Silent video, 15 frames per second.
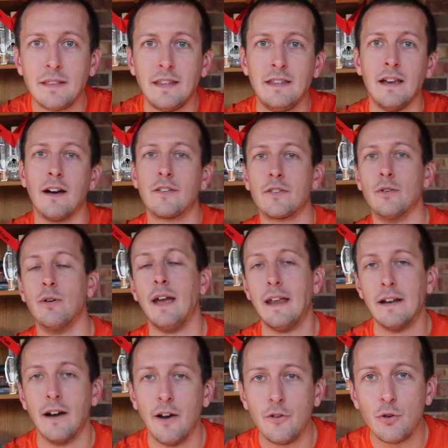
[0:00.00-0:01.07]
the Yasso
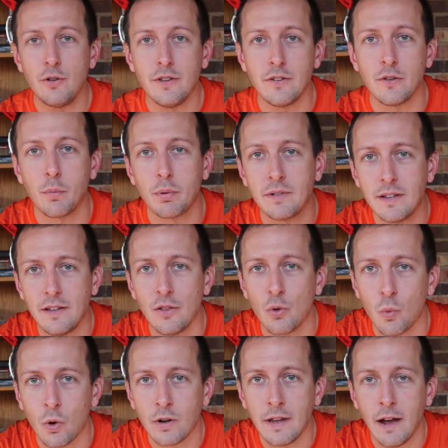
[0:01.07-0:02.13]
800. This is a particular
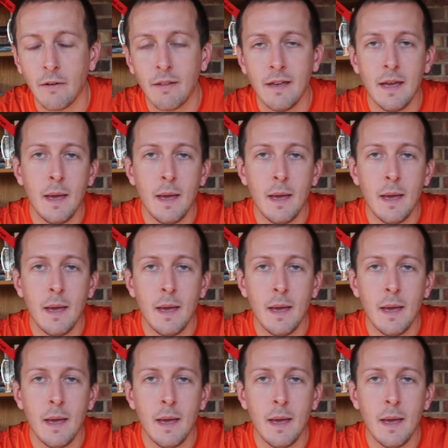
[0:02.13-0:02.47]
workout